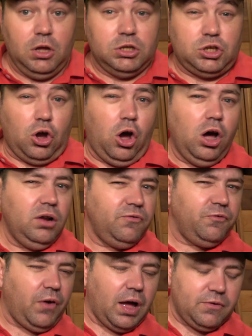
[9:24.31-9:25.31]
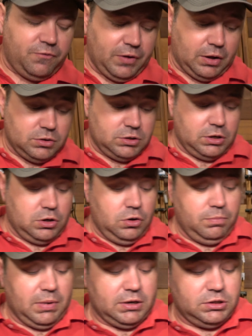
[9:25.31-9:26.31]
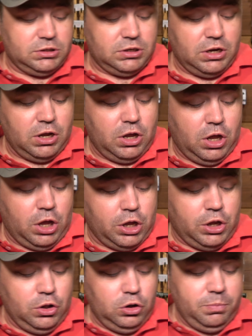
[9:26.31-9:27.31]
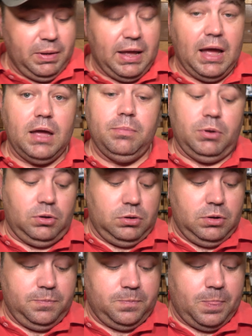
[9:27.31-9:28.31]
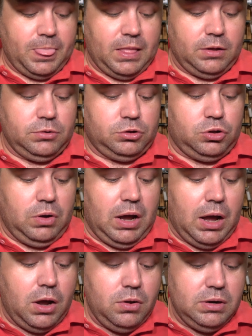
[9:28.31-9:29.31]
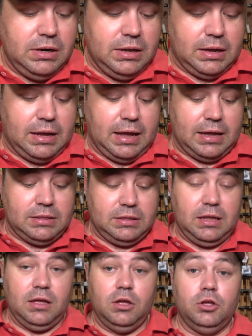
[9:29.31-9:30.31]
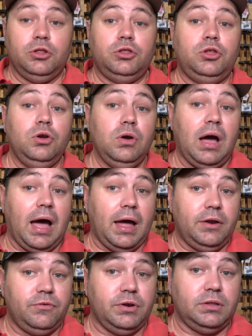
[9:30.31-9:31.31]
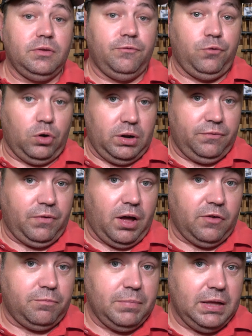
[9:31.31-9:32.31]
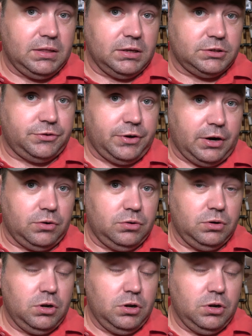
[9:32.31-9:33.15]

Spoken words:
So on 5000 lumens, you'll be able to only get 245 meters throw.